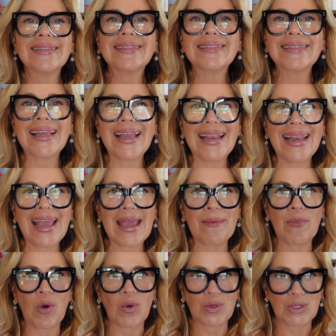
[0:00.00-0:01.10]

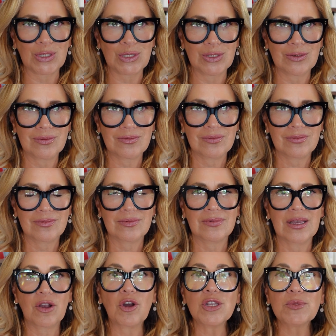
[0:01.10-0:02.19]
tenemos.
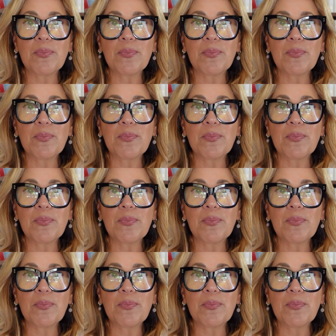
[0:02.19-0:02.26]
Goes